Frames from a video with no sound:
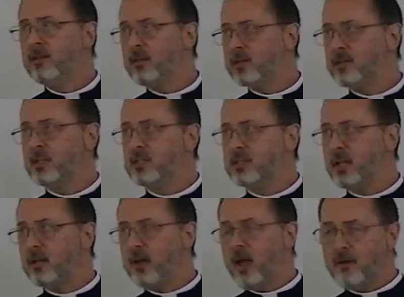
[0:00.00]
This is
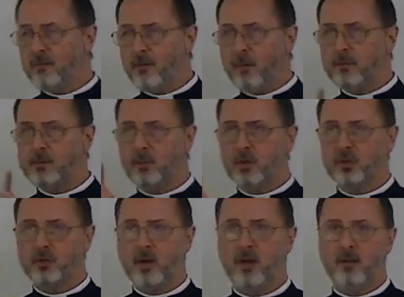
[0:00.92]
St. Ephrem's
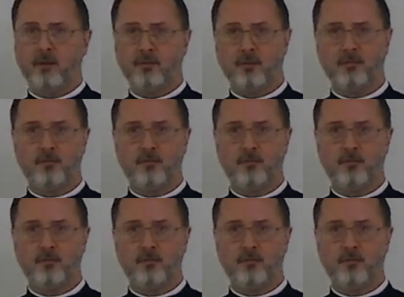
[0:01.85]
portrayal of the